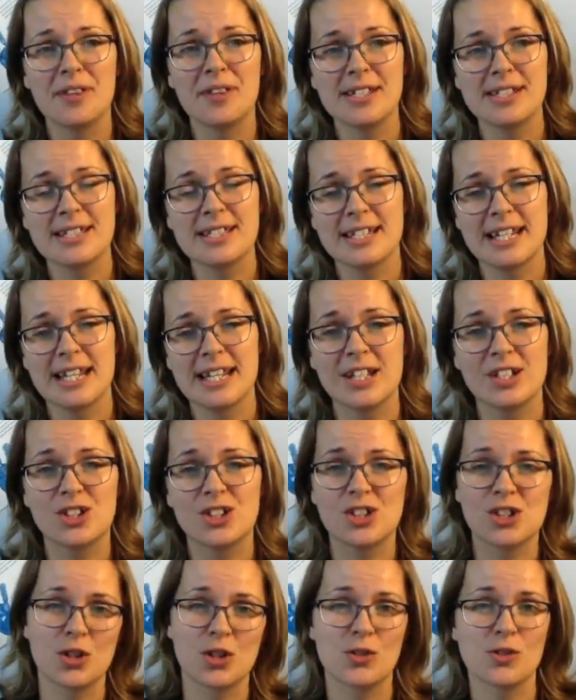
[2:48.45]
This stage
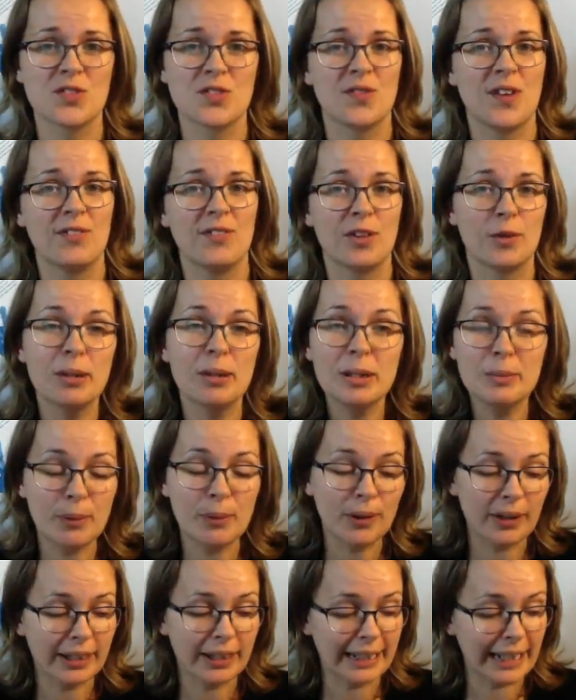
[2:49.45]
shows favorite
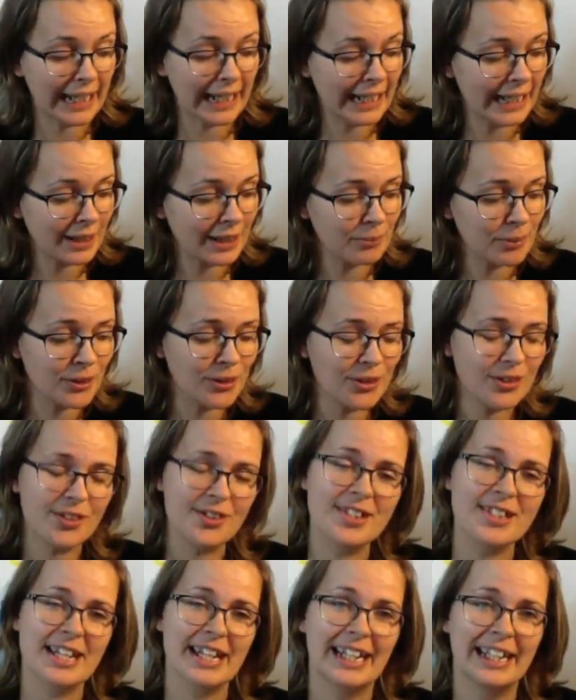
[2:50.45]
people and
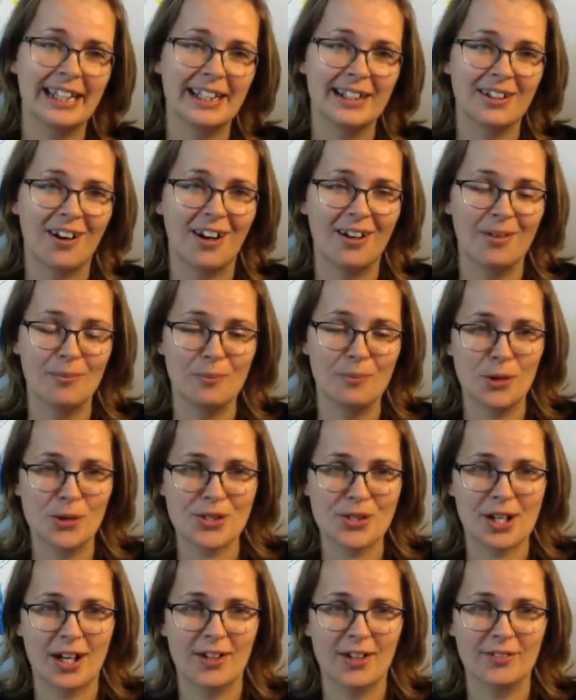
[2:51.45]
animals, and
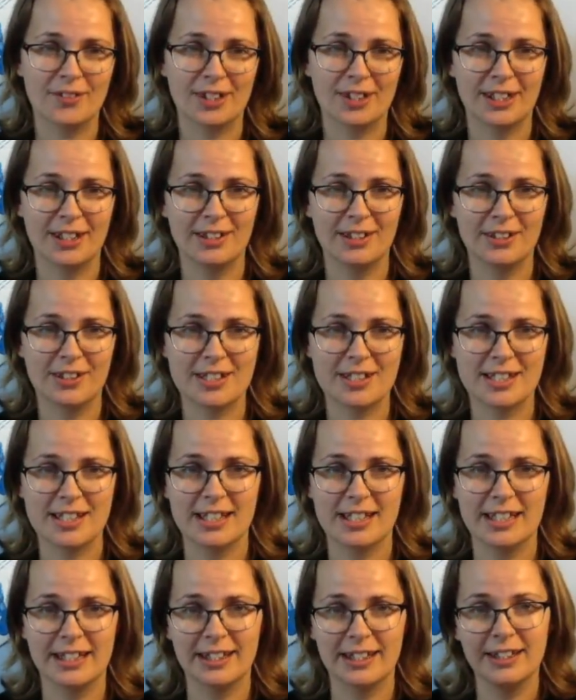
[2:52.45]
most often it looks
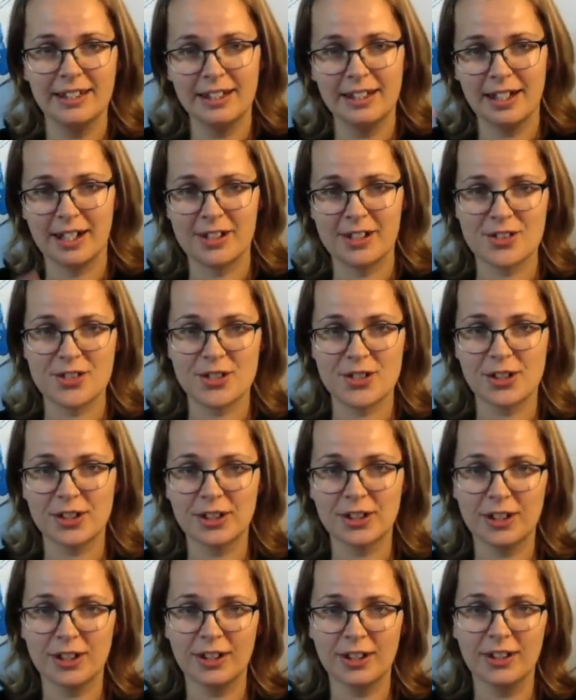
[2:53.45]
like a
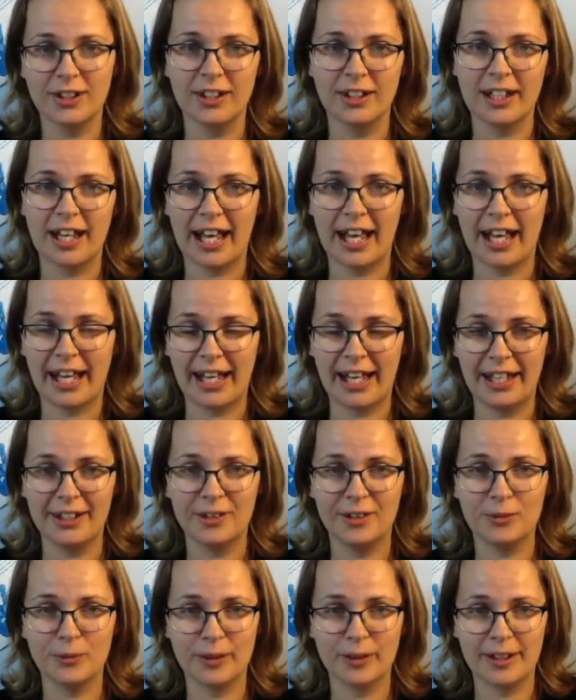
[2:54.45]
circle
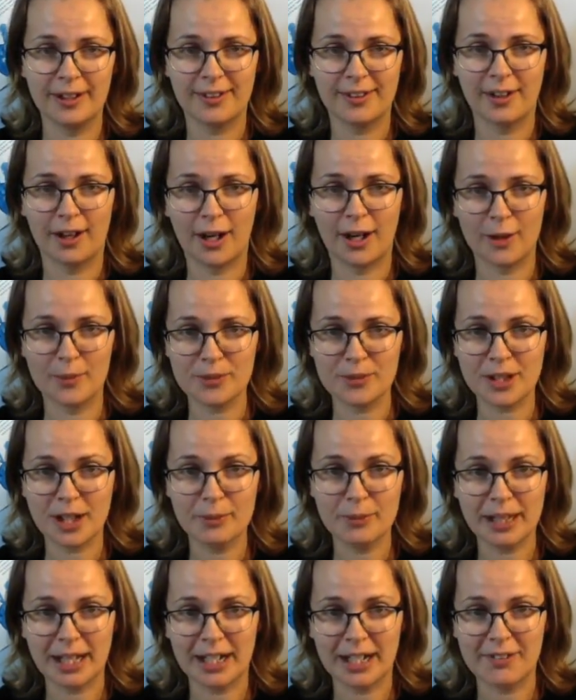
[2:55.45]
head with arms
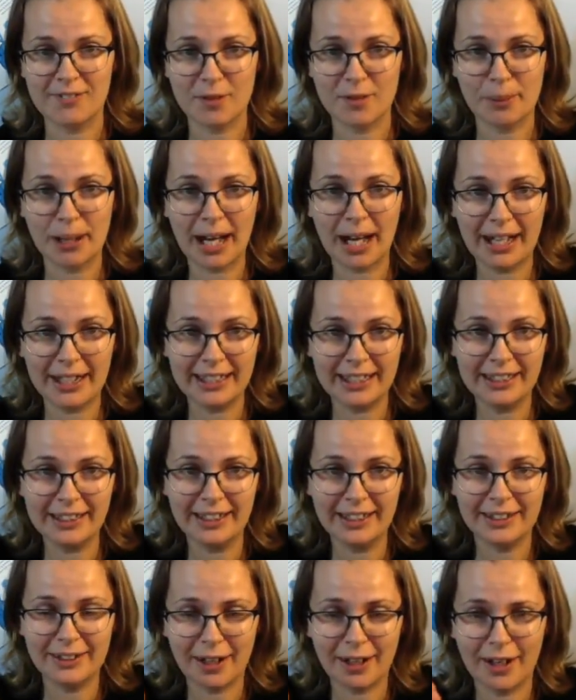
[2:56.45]
coming out of the
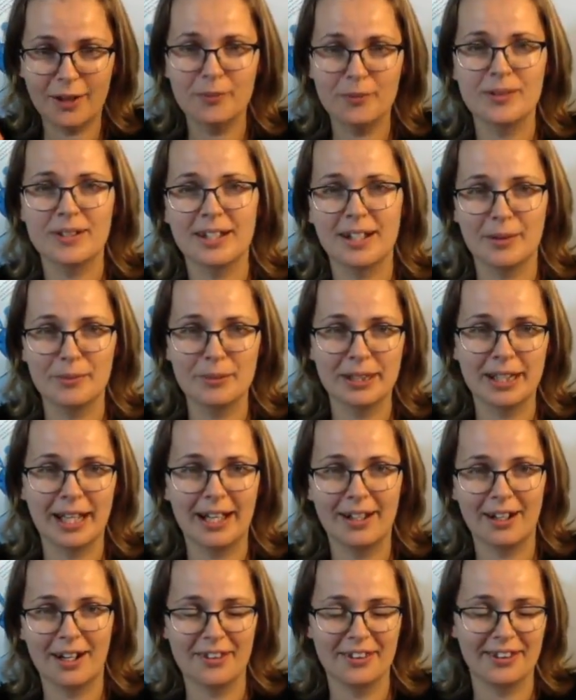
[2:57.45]
body and
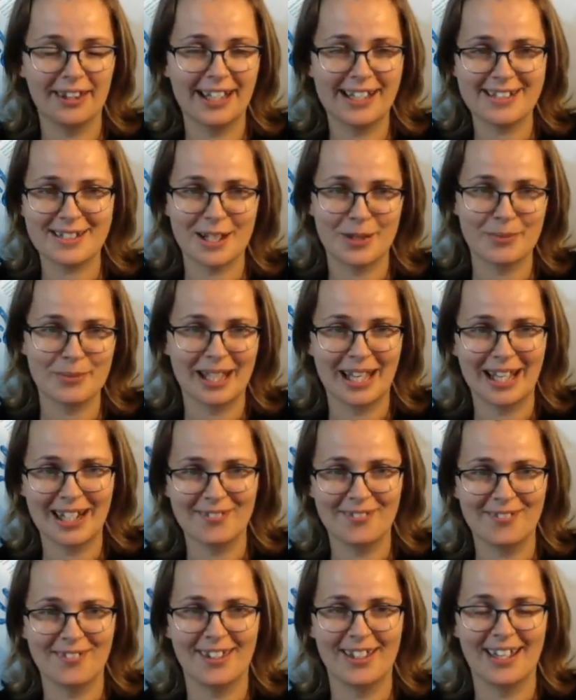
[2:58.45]
legs coming
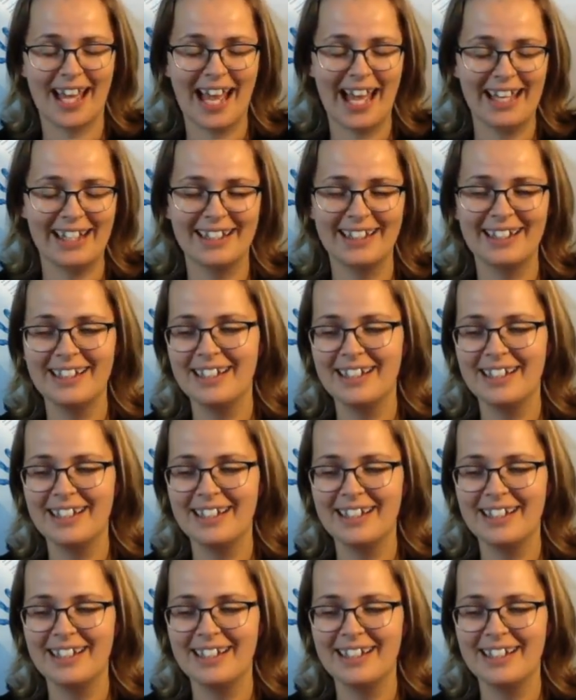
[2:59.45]
out of the head.